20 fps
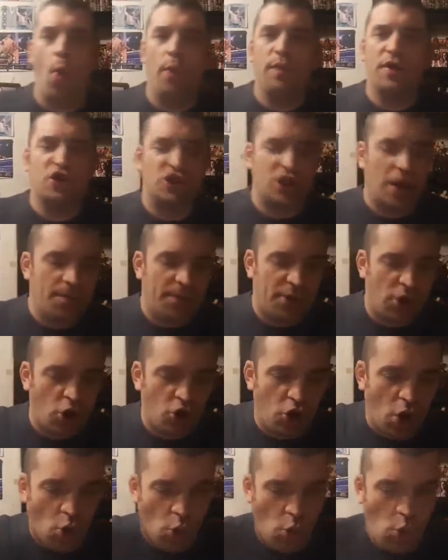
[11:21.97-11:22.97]
Women's
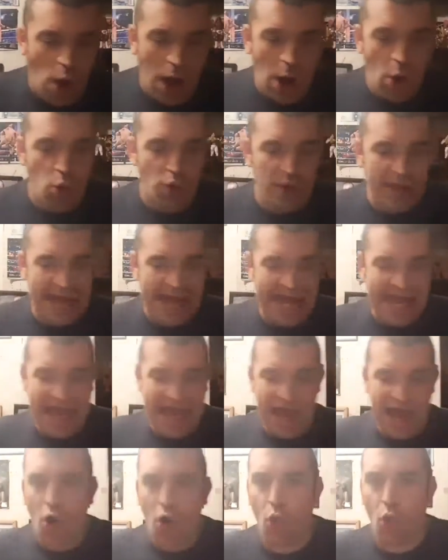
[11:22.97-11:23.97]
Champion,
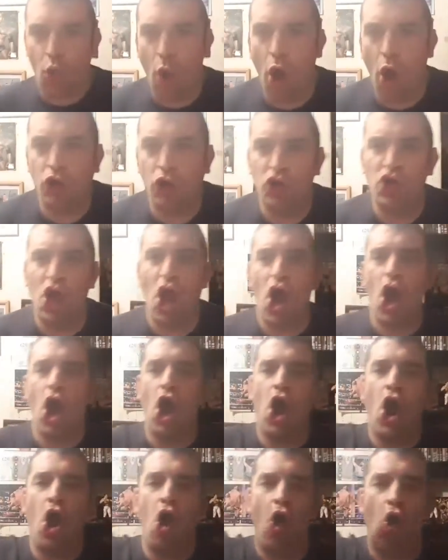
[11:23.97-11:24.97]
Rowdy
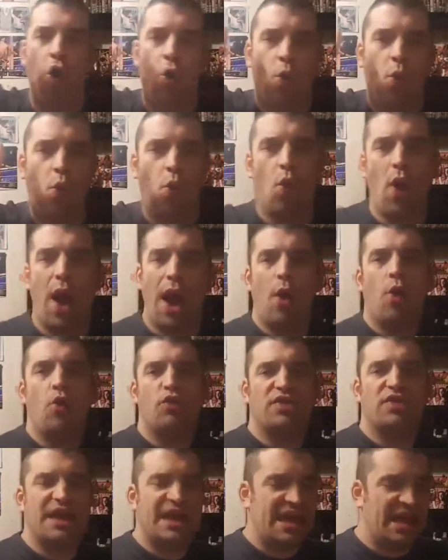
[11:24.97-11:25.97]
Ronda
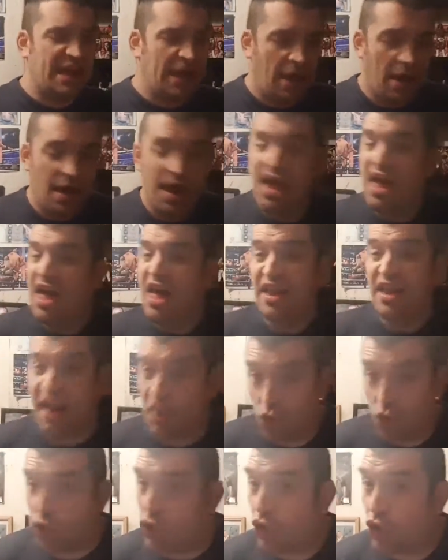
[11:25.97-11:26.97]
Rousey.
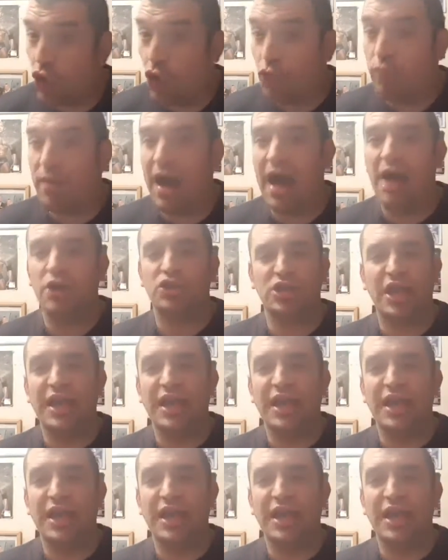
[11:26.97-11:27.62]
This was a good match.